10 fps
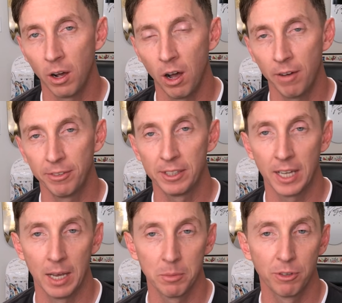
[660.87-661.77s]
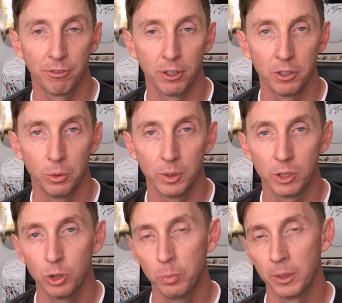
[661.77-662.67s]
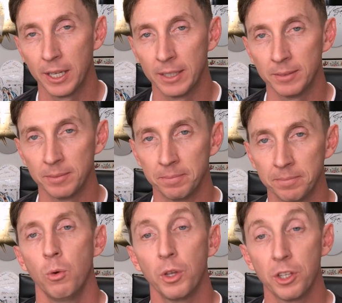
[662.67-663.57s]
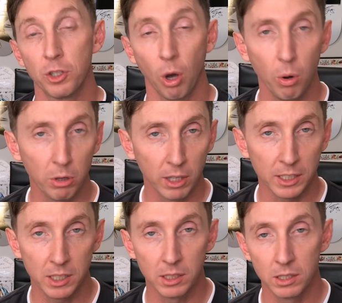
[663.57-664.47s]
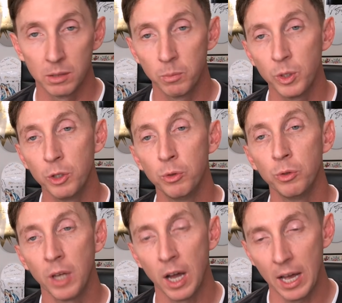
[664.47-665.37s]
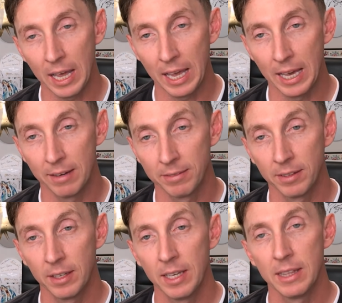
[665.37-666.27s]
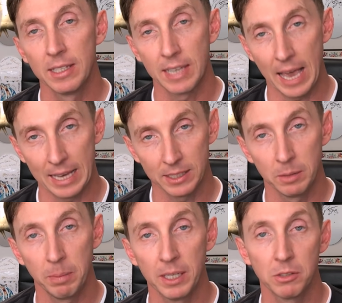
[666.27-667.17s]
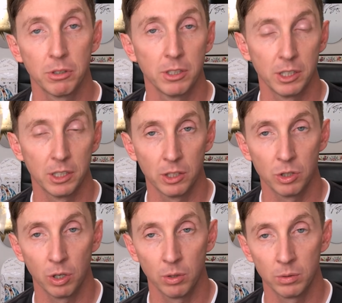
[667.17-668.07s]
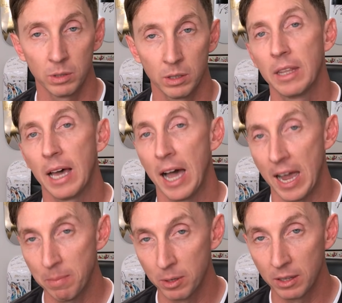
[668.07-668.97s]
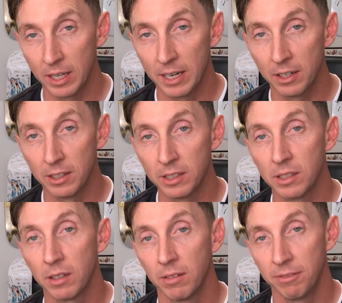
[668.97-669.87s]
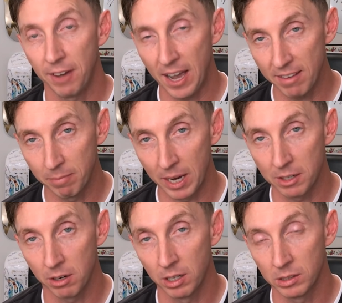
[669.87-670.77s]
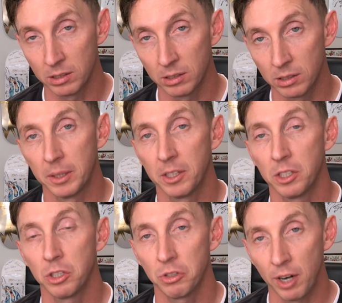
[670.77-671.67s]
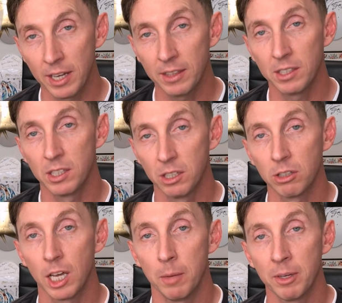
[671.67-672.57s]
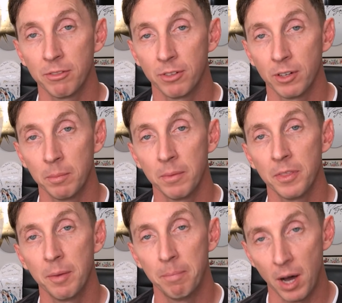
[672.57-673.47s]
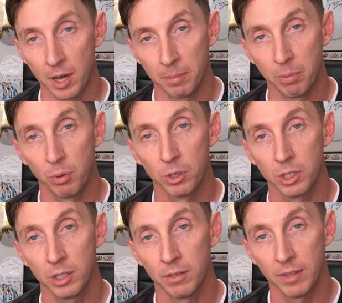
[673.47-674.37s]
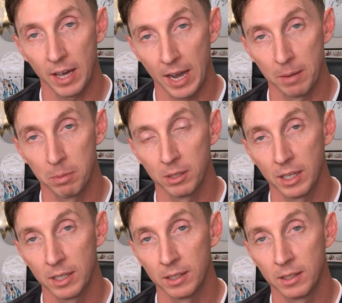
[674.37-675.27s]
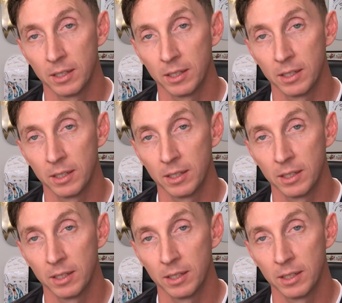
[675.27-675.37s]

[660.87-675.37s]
oftentimes referred to as superdent. With a total etch system, we do not have this acid-base resistant zone. The hybrid layer is 5 microns, but the strength is still coming from the bottom portion of the hybrid layer,